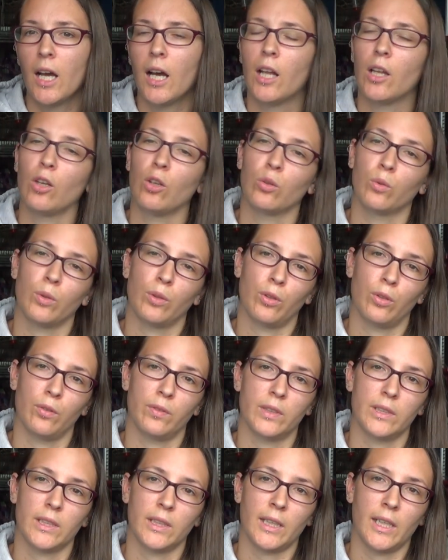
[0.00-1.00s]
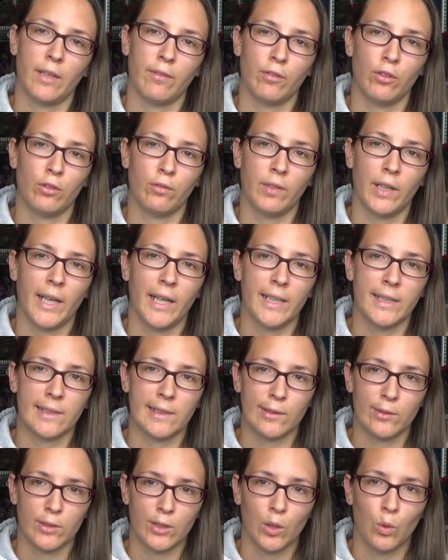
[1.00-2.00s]
along with obviously if your rat
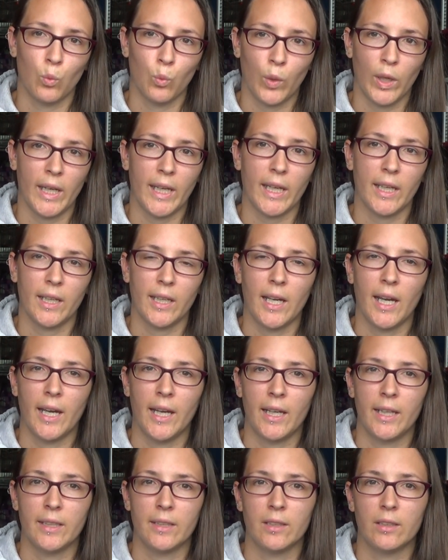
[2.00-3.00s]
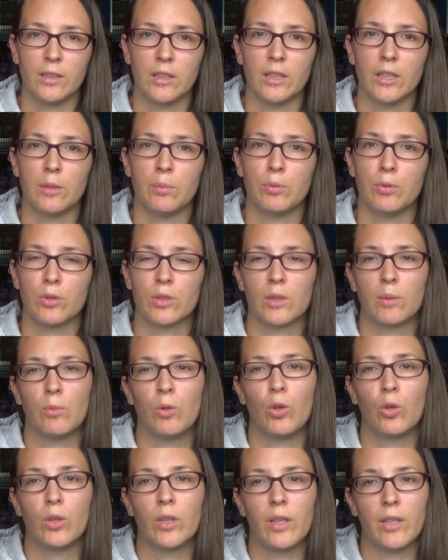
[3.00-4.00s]
is losing weight and they need to put some
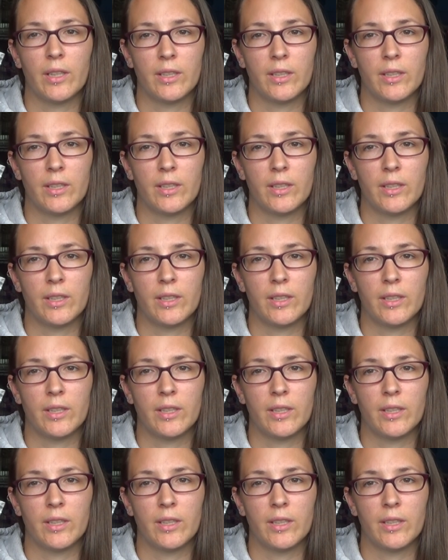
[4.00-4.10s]
on,